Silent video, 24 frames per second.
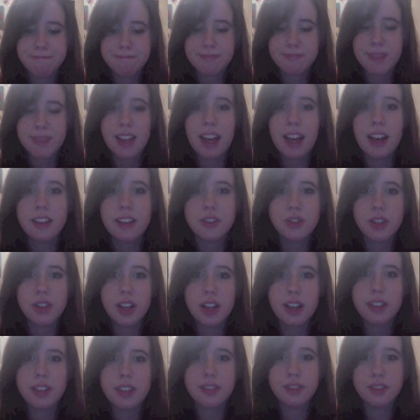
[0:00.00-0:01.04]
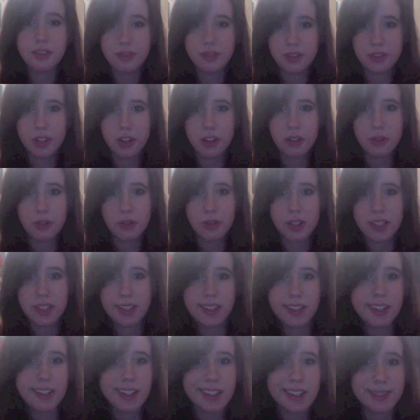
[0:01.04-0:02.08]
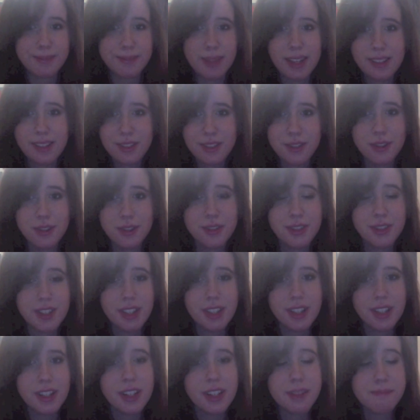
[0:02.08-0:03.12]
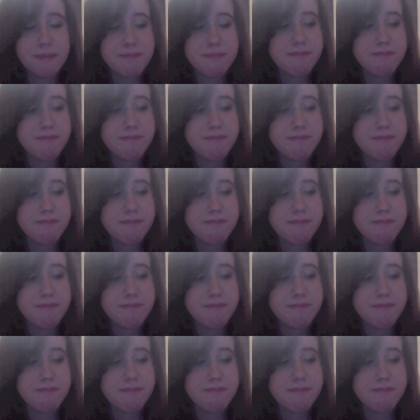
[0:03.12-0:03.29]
as you guys know, he has mastered the